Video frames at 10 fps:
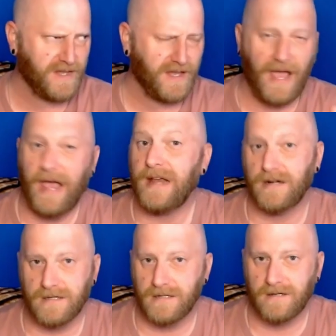
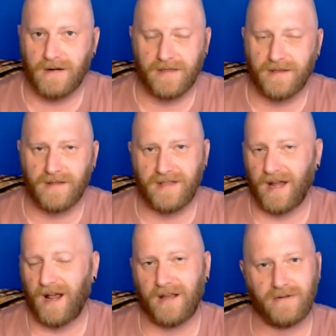editor or anything like
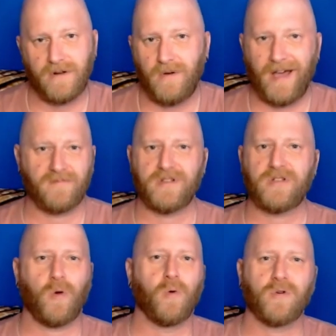that. I don't know how to
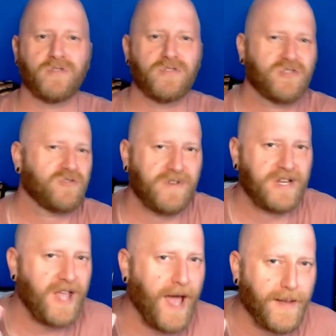record
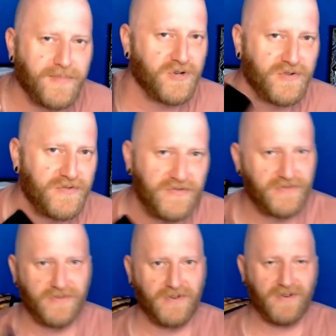screen captures
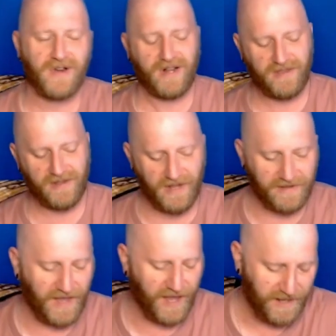or anything like
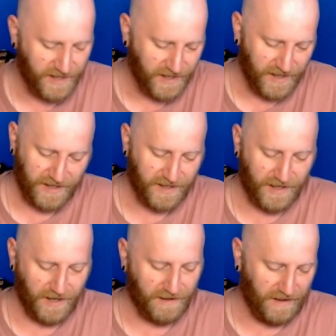that. You
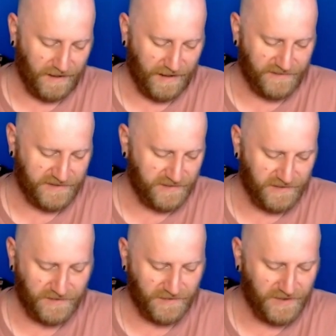know, I'll have to
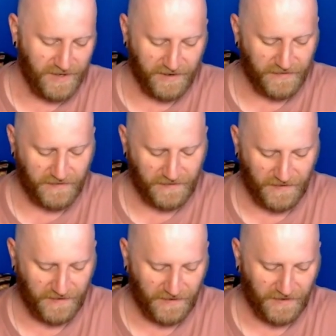do this
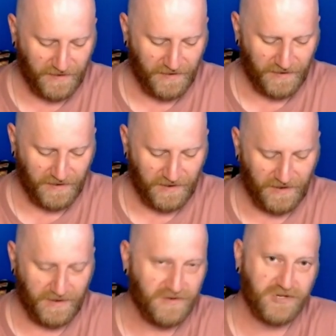
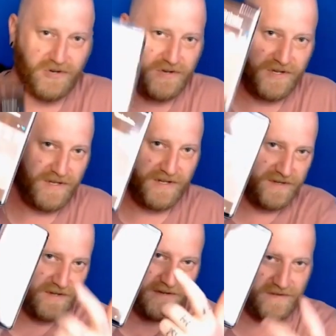and show you that,
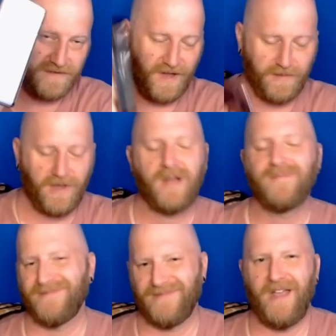you know, is that...
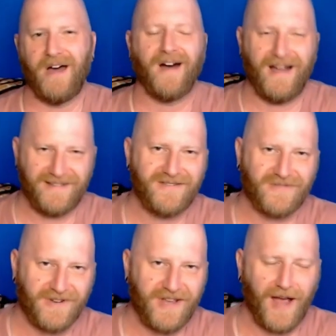No, I did
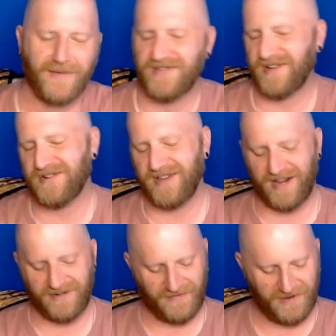screen captures. I just
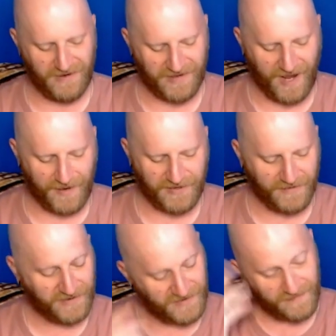can't do video capture
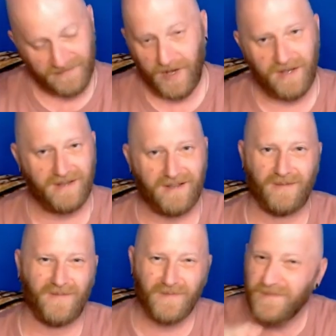because I'm
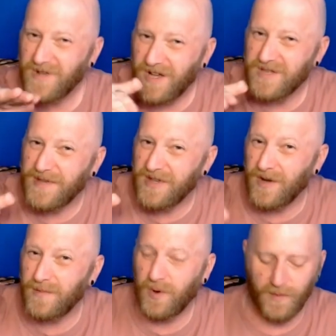cusping
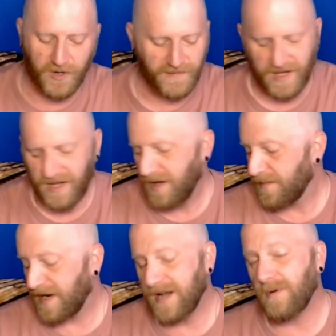on boomer.
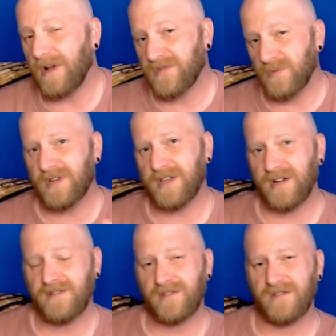But anyway, so we're gonna get
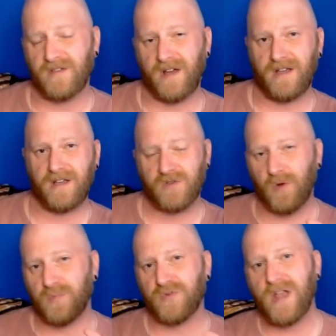into this. It's
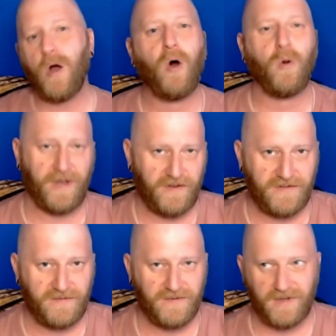called Pray
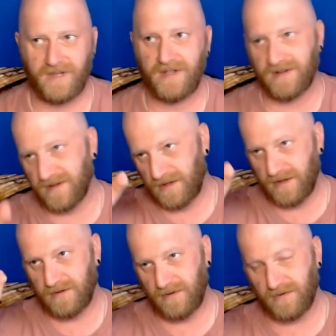Always, and then it's got
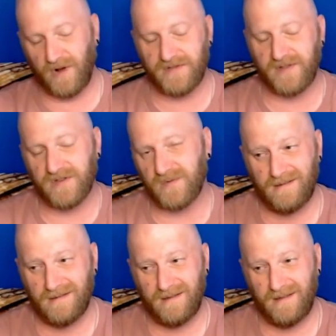like a little cross next to it.
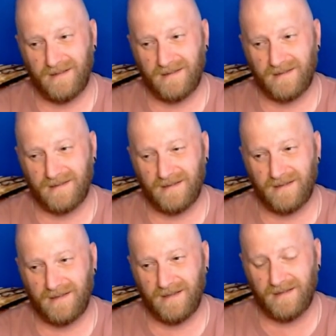It's
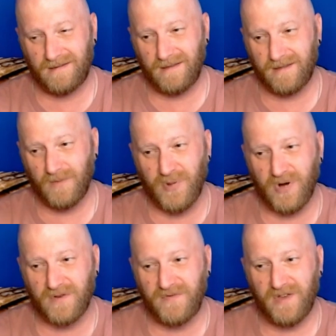like the
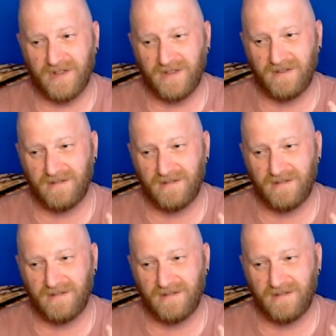perfect